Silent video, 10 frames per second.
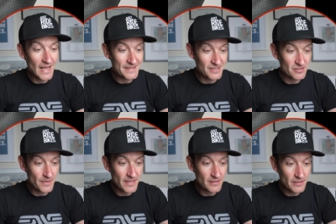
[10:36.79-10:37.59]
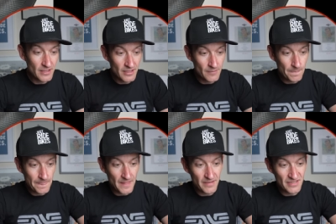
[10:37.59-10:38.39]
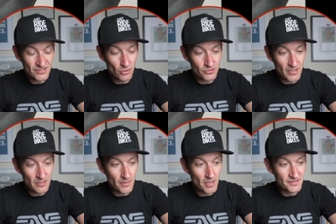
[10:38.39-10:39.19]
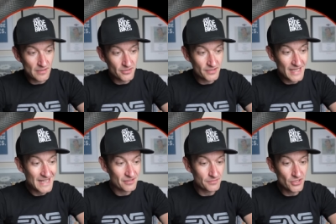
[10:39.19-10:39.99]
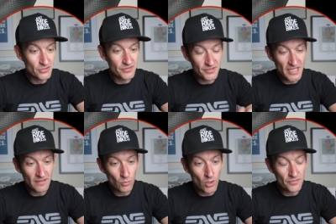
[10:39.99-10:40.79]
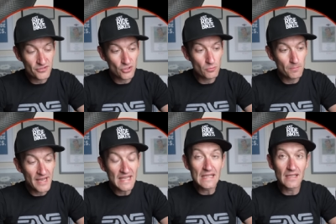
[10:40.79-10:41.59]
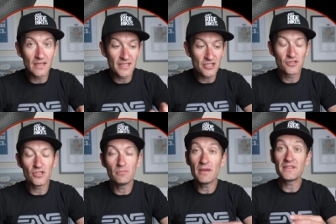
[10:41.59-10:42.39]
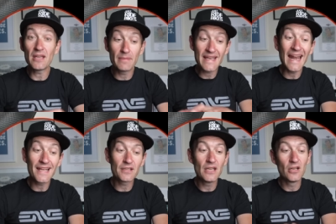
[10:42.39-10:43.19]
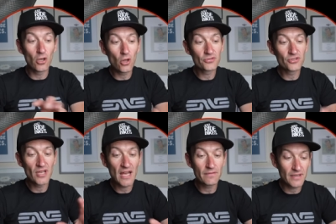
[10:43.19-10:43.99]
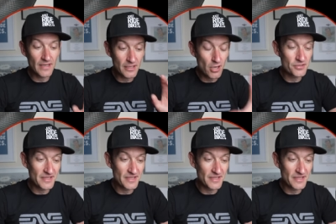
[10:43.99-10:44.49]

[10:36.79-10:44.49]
as a spare. Bit of salt around the bar tape, so it's had some use, so definitely one to pay attention to. Maybe take a mechanic along to have a closer